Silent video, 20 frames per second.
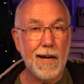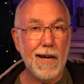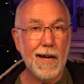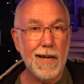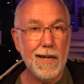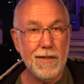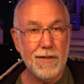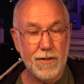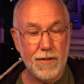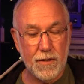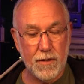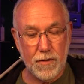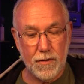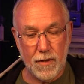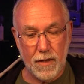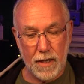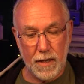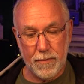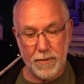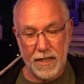I
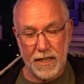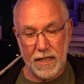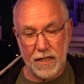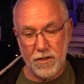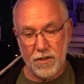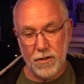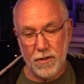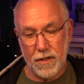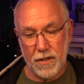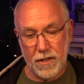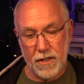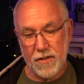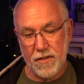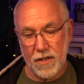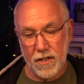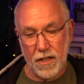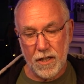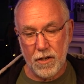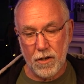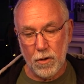do, I'm going to get to, there is
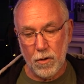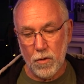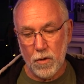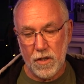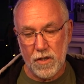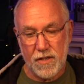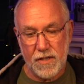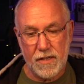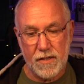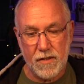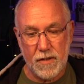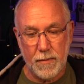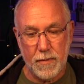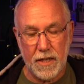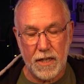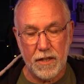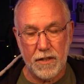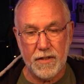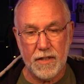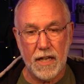another lure system
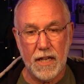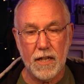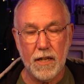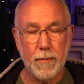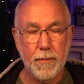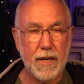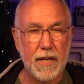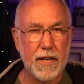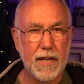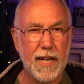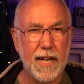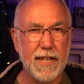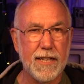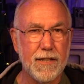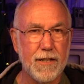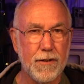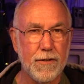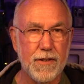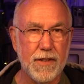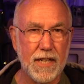that I'll talk about. I
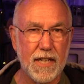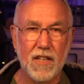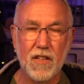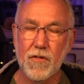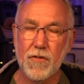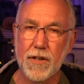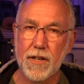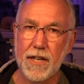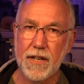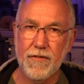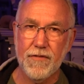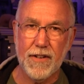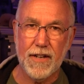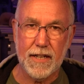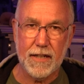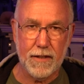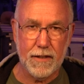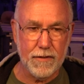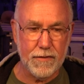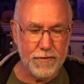don't think it's very
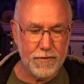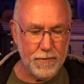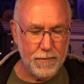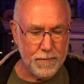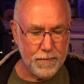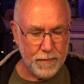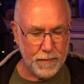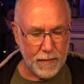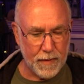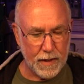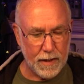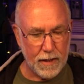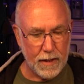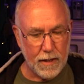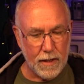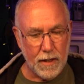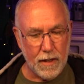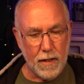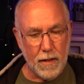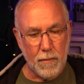effective,
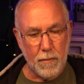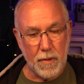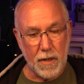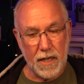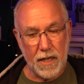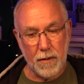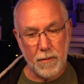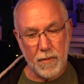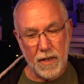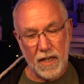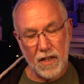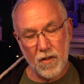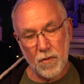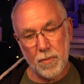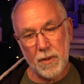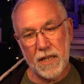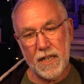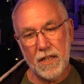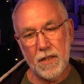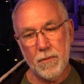but I'm
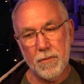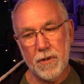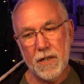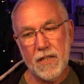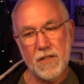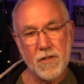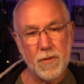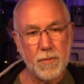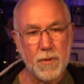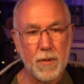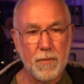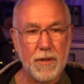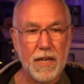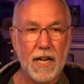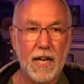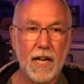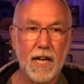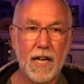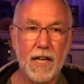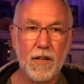explaining the principle
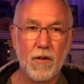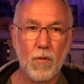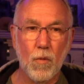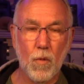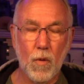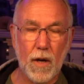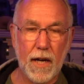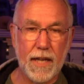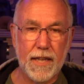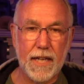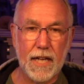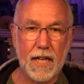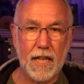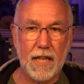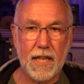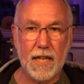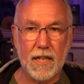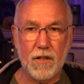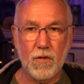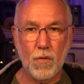behind why they
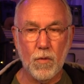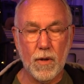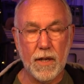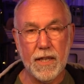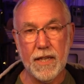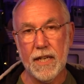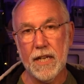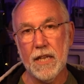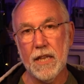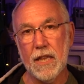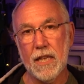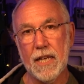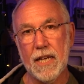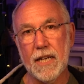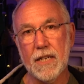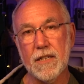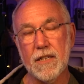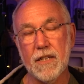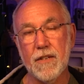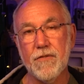collect, where they
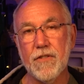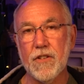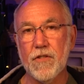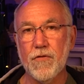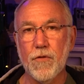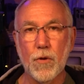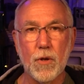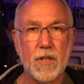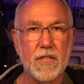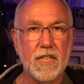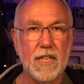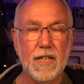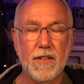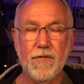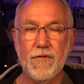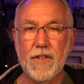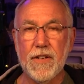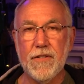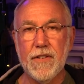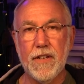collect. And if it's
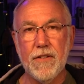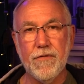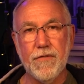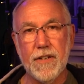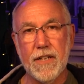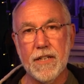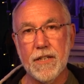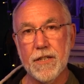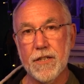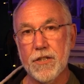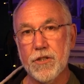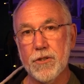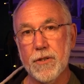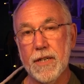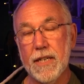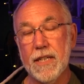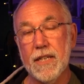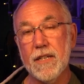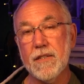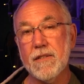14, 15 feet in a
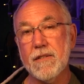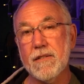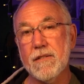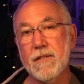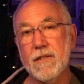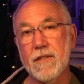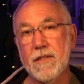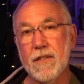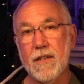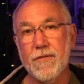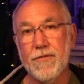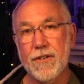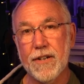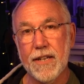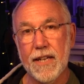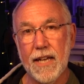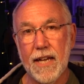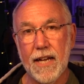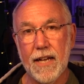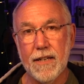tree, that's tougher to
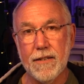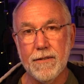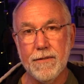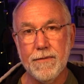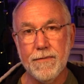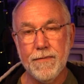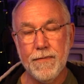get.